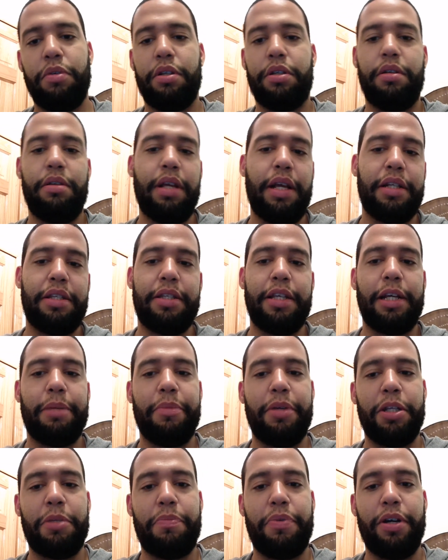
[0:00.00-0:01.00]
That
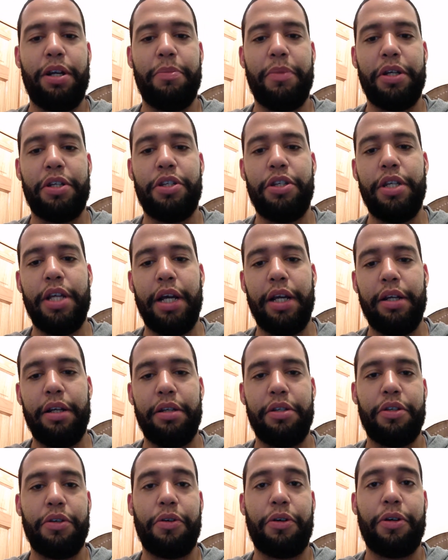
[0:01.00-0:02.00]
segment is pretty much done.
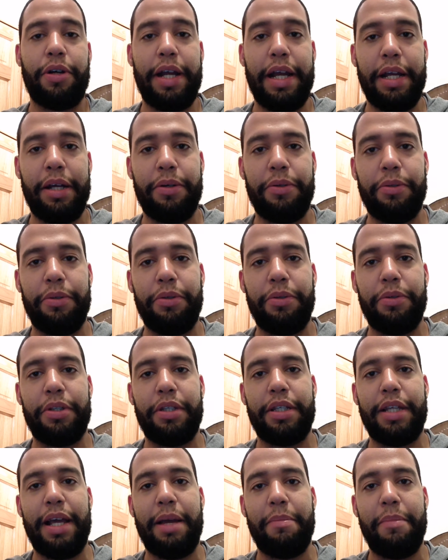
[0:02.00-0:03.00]
So Kurt Angle
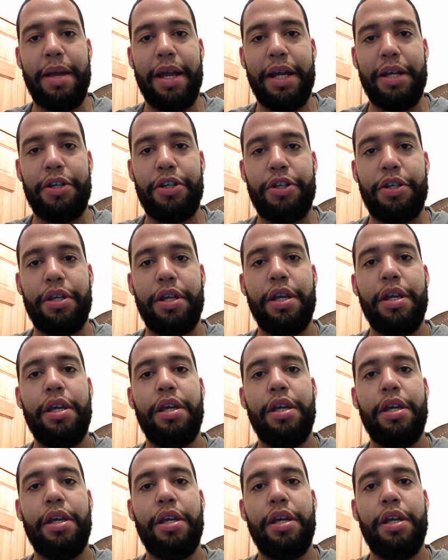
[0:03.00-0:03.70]
loses that match.